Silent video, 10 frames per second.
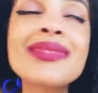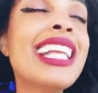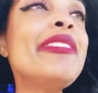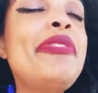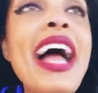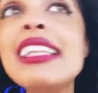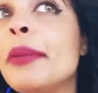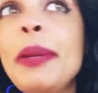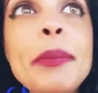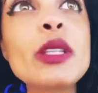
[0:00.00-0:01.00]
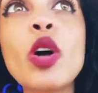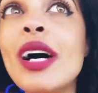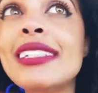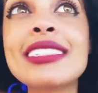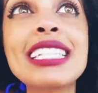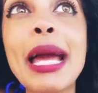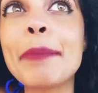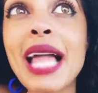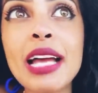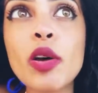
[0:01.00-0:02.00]
The fact that people don't understand
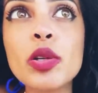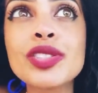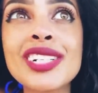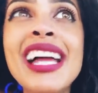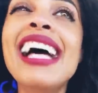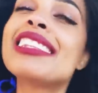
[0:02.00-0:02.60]
black culture,